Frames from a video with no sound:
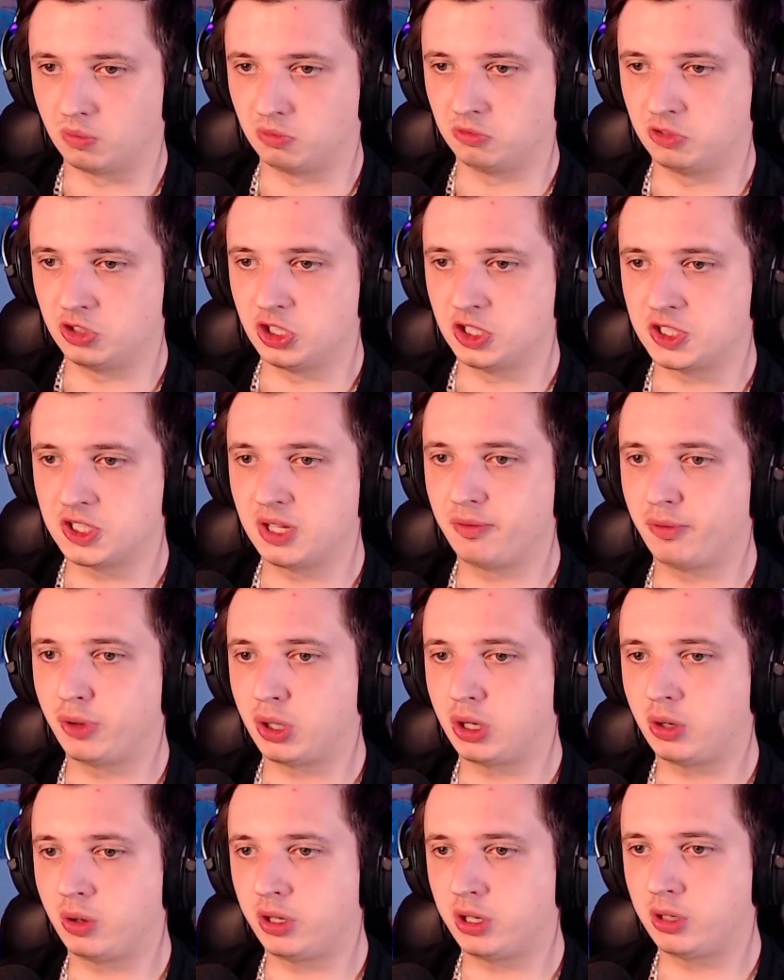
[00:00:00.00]
She's still
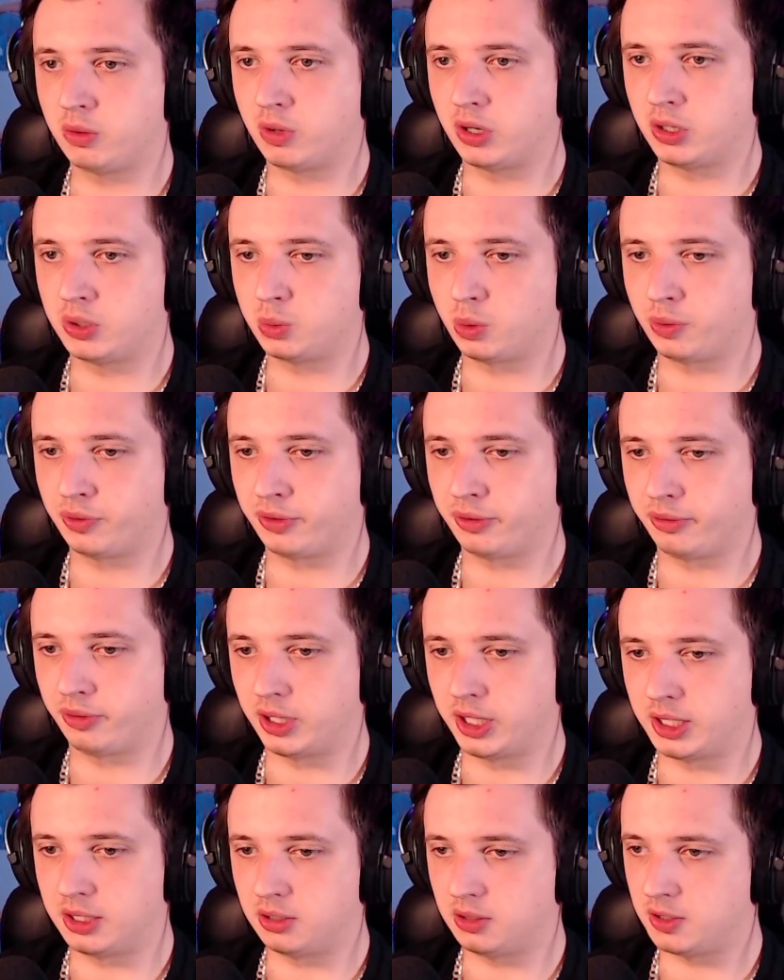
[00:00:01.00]
wandering around with the
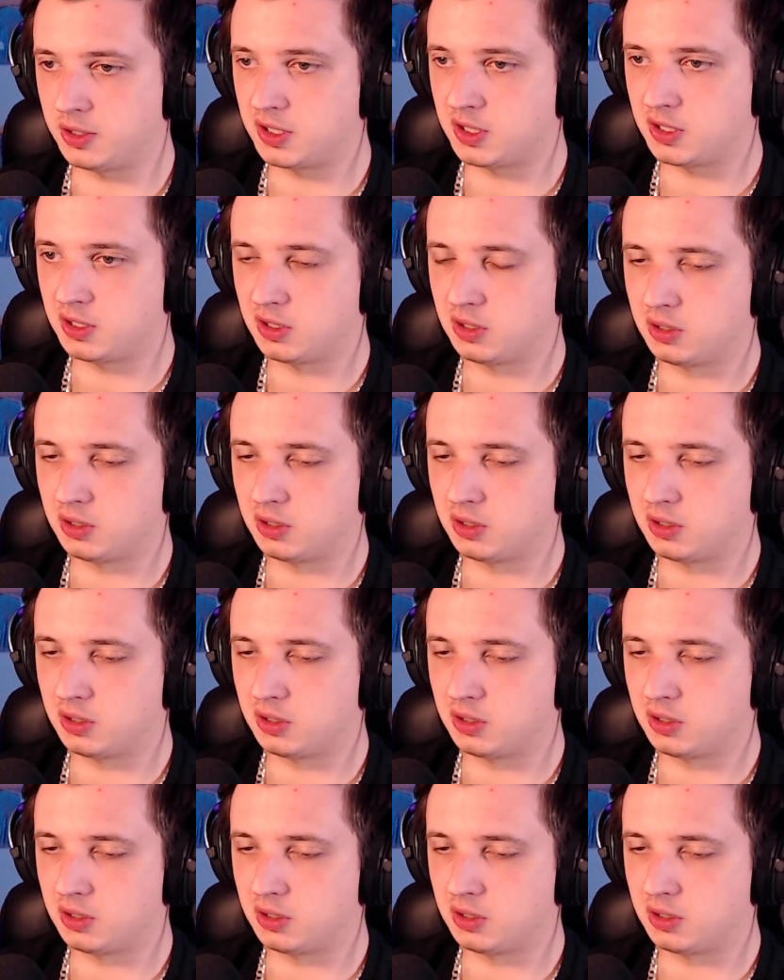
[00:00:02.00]
letters.